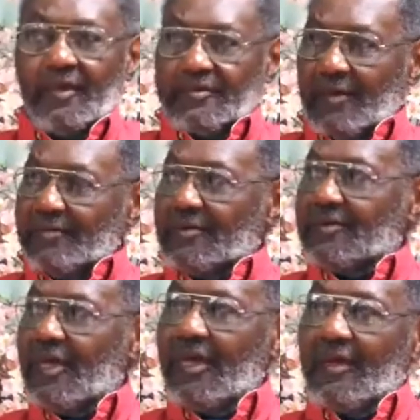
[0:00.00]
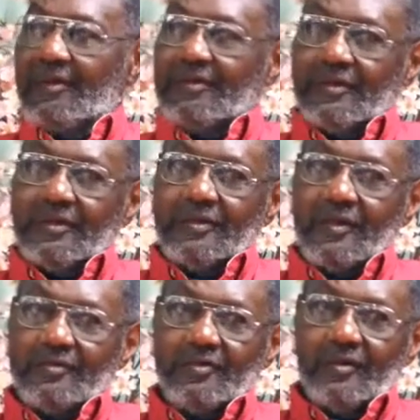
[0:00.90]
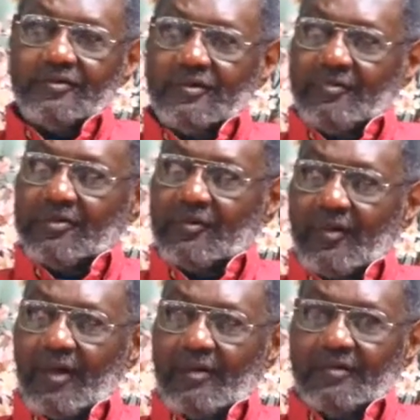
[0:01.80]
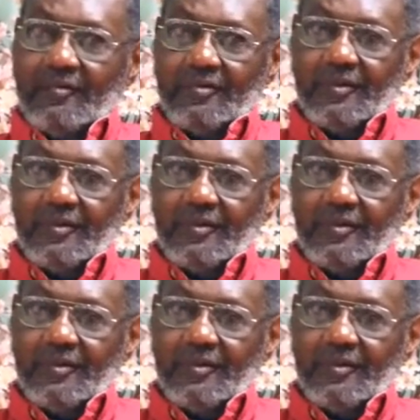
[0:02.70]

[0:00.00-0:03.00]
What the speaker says: steps up and down. They would start skipping around.